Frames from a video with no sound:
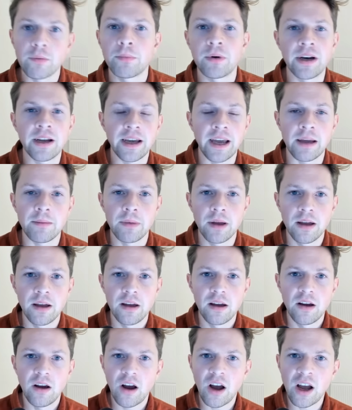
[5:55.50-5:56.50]
brilliant game.
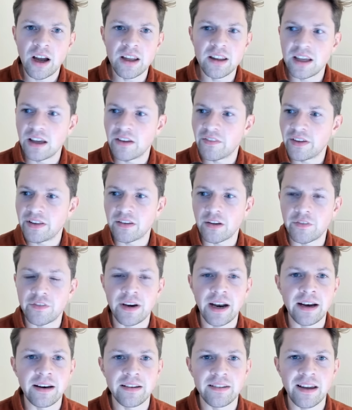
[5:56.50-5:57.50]
I can think of Enzo
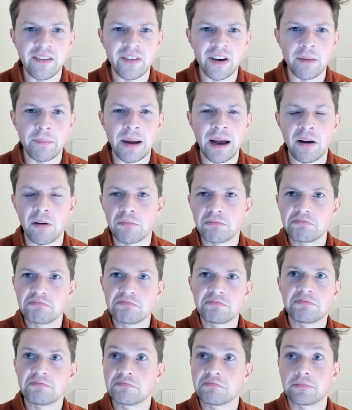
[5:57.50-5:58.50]
Fernandez having about,
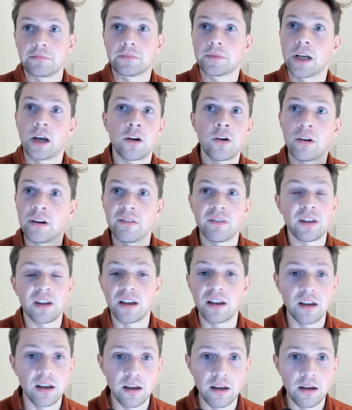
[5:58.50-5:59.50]
I can't even think,
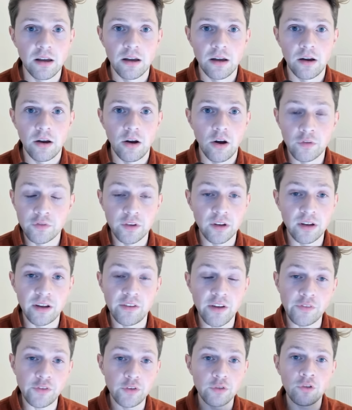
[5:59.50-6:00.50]
after,
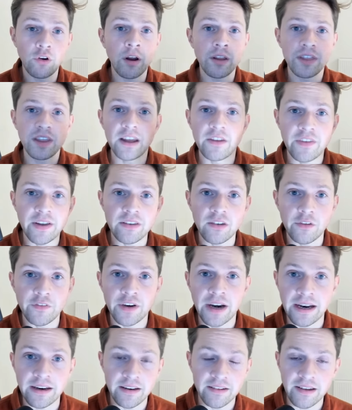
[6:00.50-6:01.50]
if you try and think of Enzo
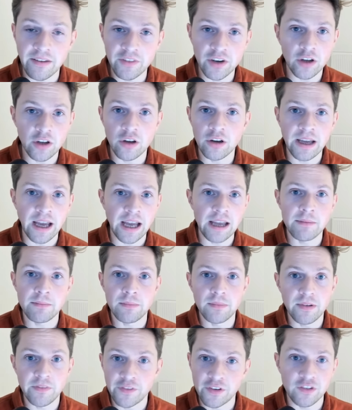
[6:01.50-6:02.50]
Fernandez having a good
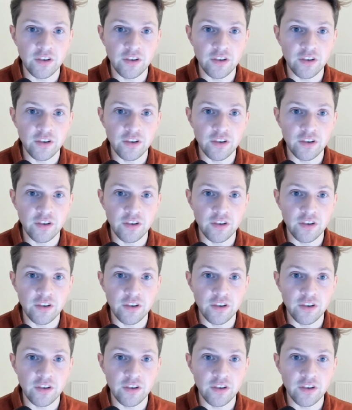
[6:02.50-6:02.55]
game for